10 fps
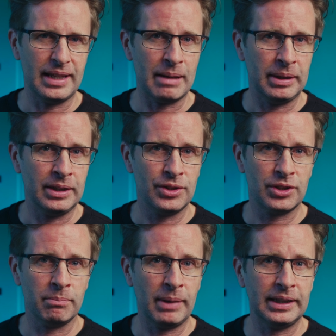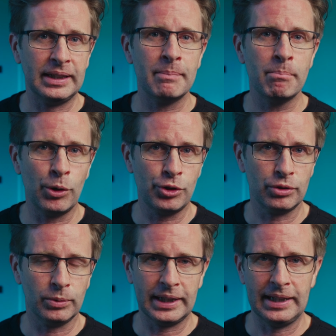That means making
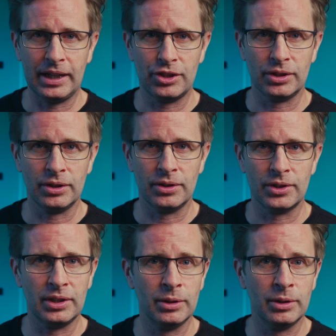emotional connections